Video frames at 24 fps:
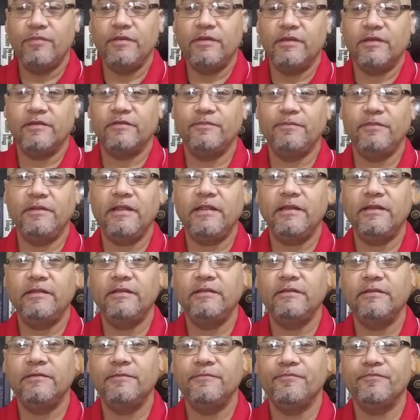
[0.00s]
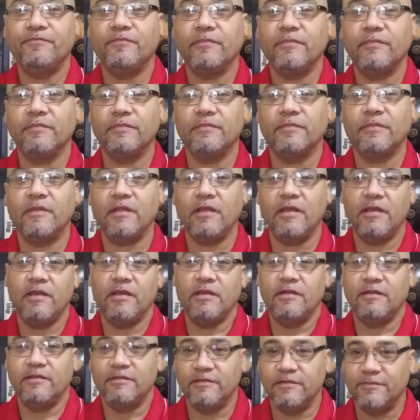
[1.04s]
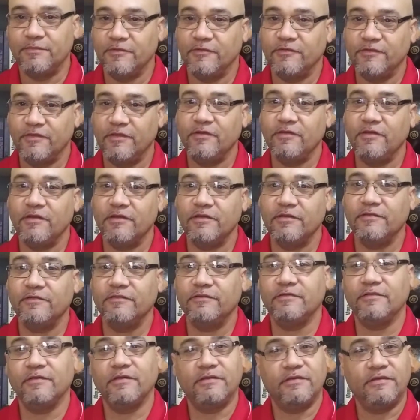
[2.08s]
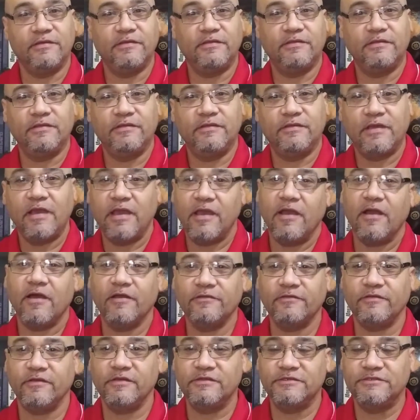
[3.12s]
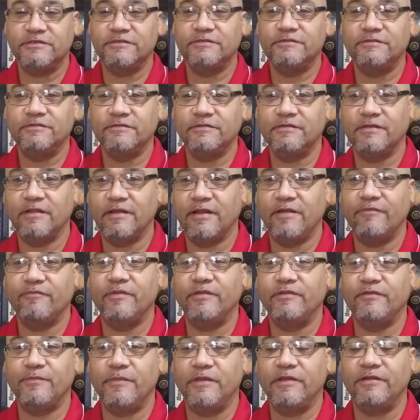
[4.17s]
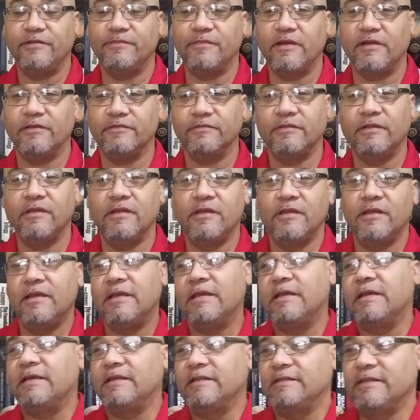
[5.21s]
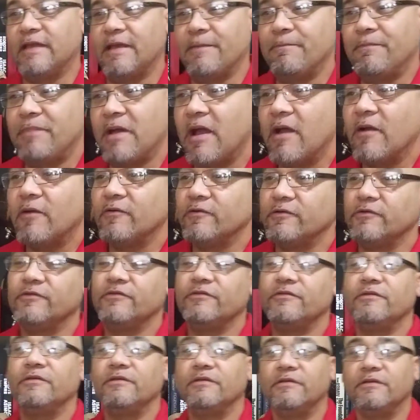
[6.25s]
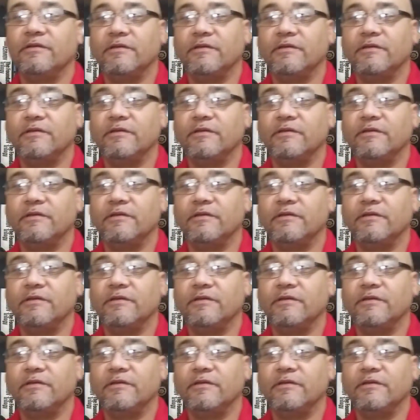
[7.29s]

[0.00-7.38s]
be explaining the mysterious chaos engine that I've been speaking about that powers